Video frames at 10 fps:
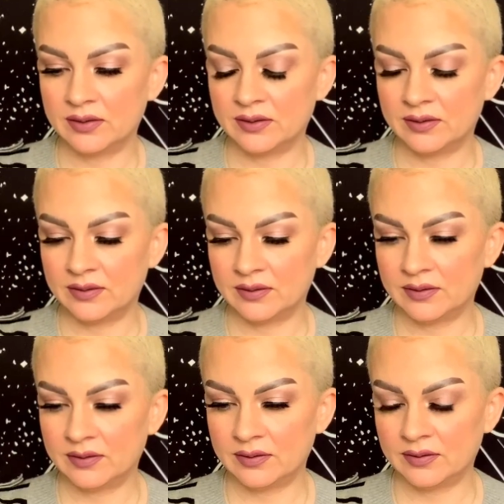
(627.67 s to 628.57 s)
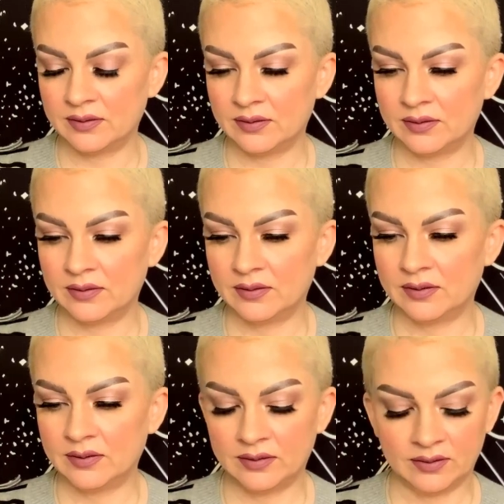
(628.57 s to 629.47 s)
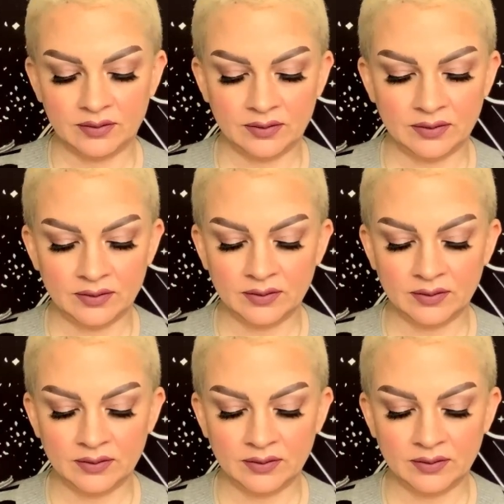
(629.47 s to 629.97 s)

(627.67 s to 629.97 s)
(no one is talking)